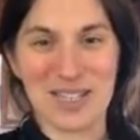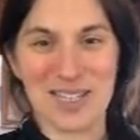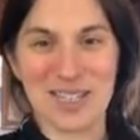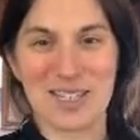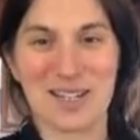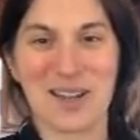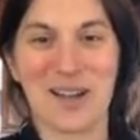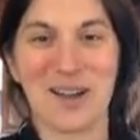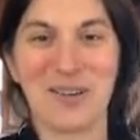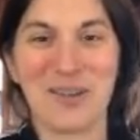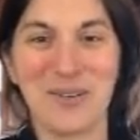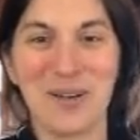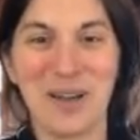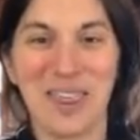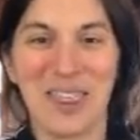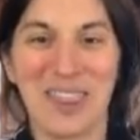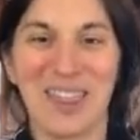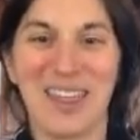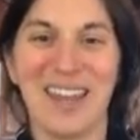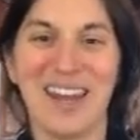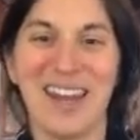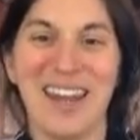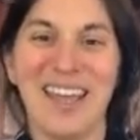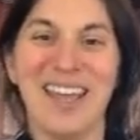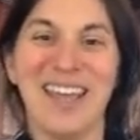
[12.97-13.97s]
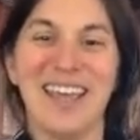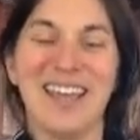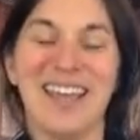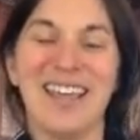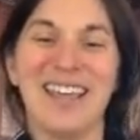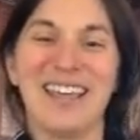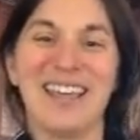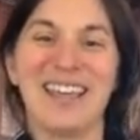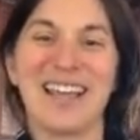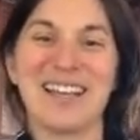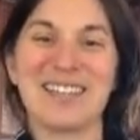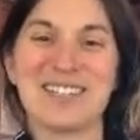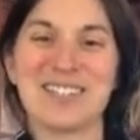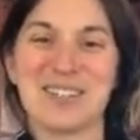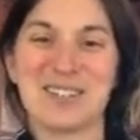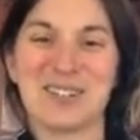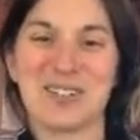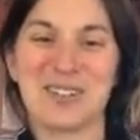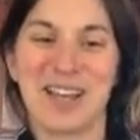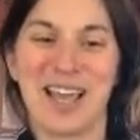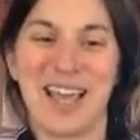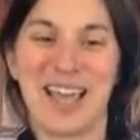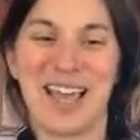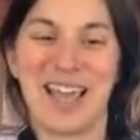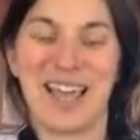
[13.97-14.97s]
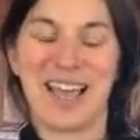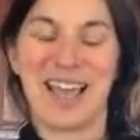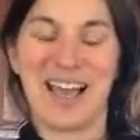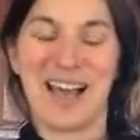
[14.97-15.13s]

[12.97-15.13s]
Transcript: stuck with it yesterday.